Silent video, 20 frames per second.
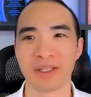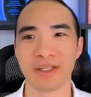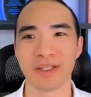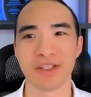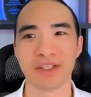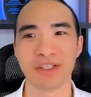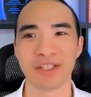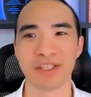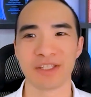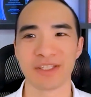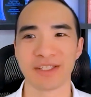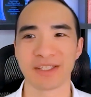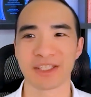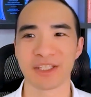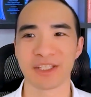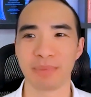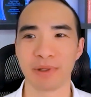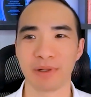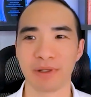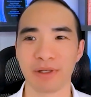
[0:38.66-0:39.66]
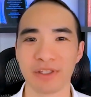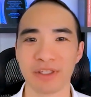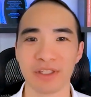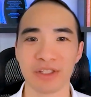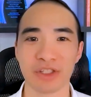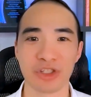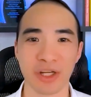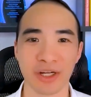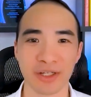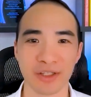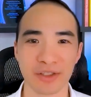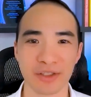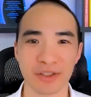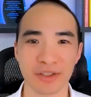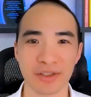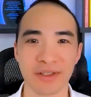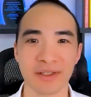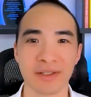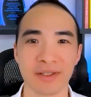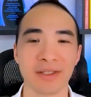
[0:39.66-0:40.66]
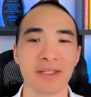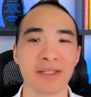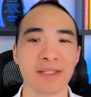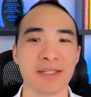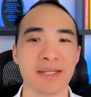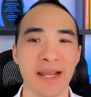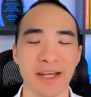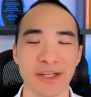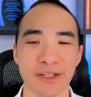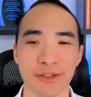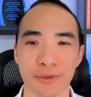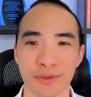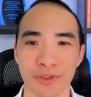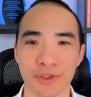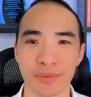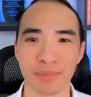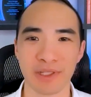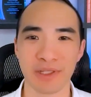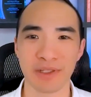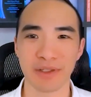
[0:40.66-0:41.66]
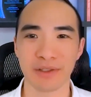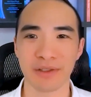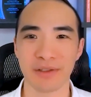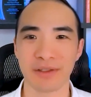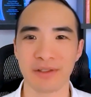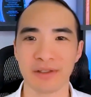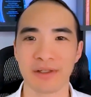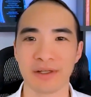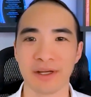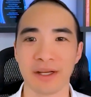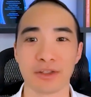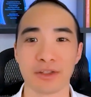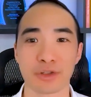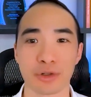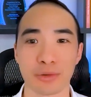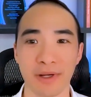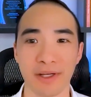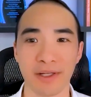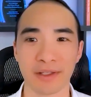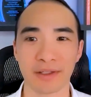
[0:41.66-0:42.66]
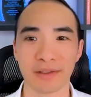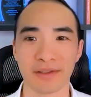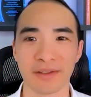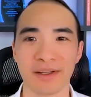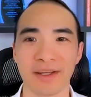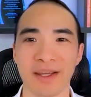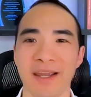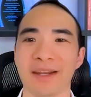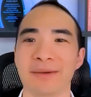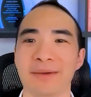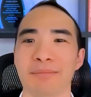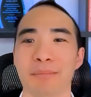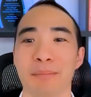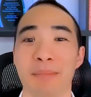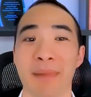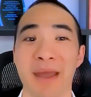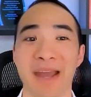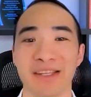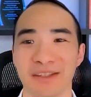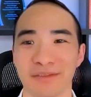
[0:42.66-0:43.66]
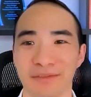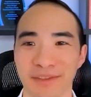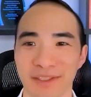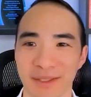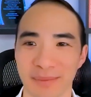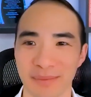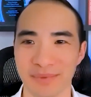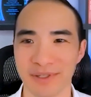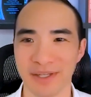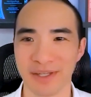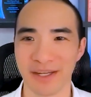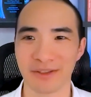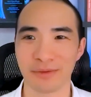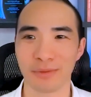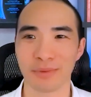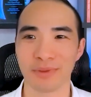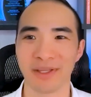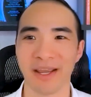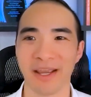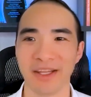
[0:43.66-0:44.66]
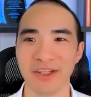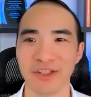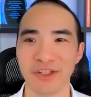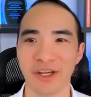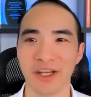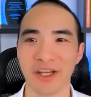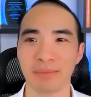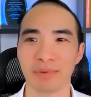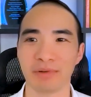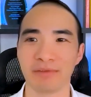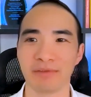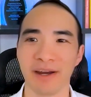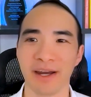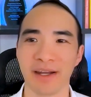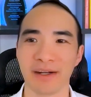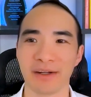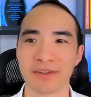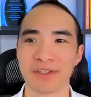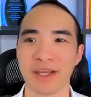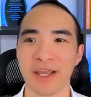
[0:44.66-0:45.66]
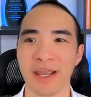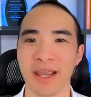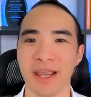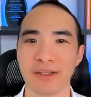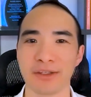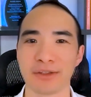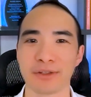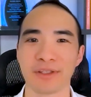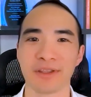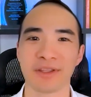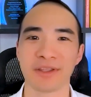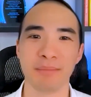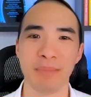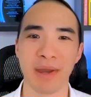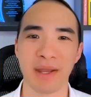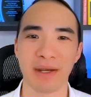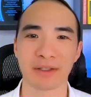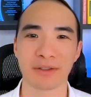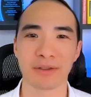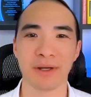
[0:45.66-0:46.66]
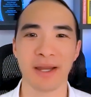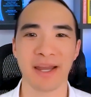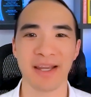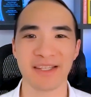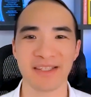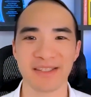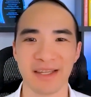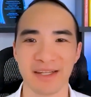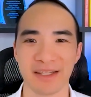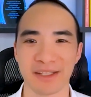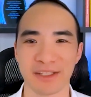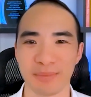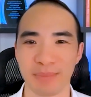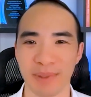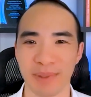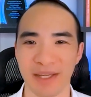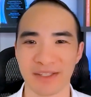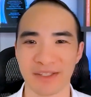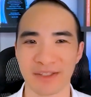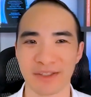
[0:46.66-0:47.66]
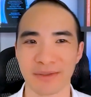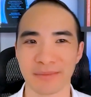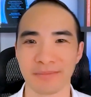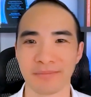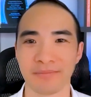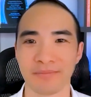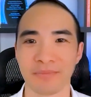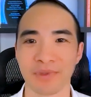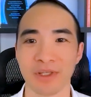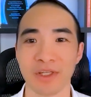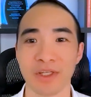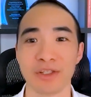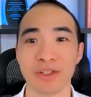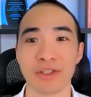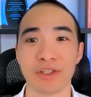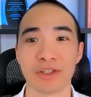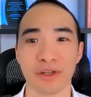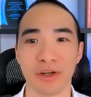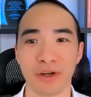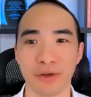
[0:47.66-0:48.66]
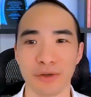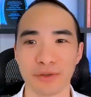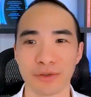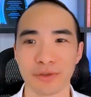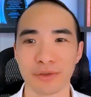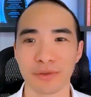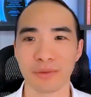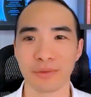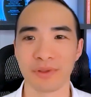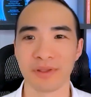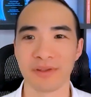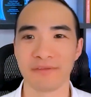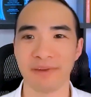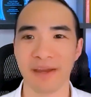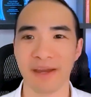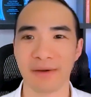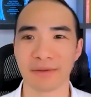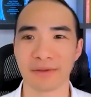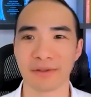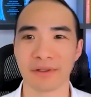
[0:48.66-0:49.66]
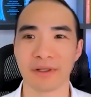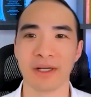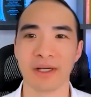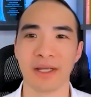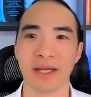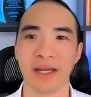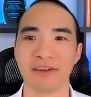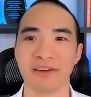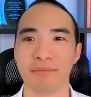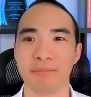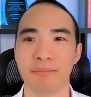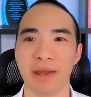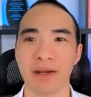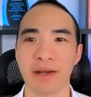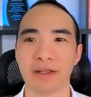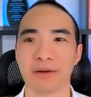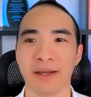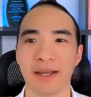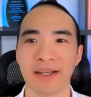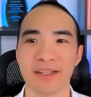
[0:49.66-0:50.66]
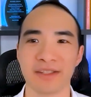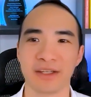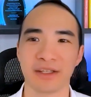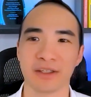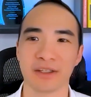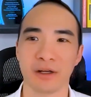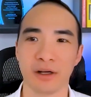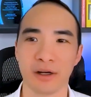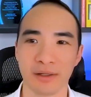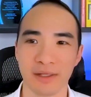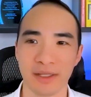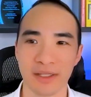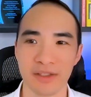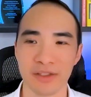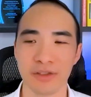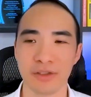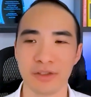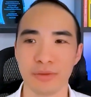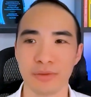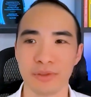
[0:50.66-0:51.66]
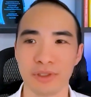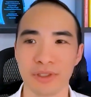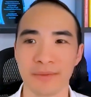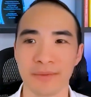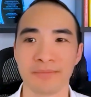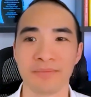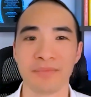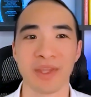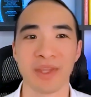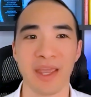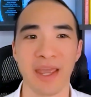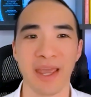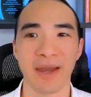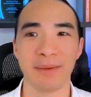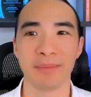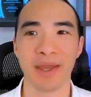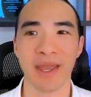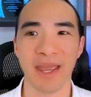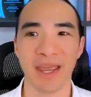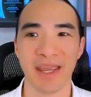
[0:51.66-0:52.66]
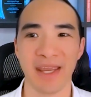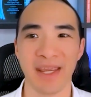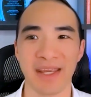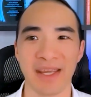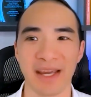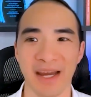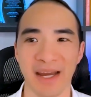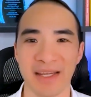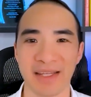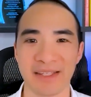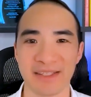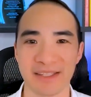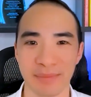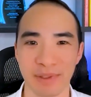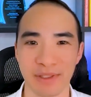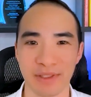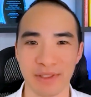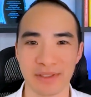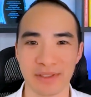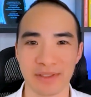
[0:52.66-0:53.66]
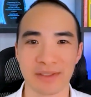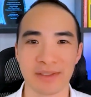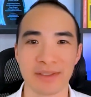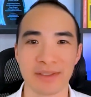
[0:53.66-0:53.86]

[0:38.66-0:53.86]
She is an experienced injector, national speaker, and trainer, and massively obsessed with educating providers entering the medical aesthetic space. She is also the founder of Medical Aesthetic Art Institute, MAAI Summit,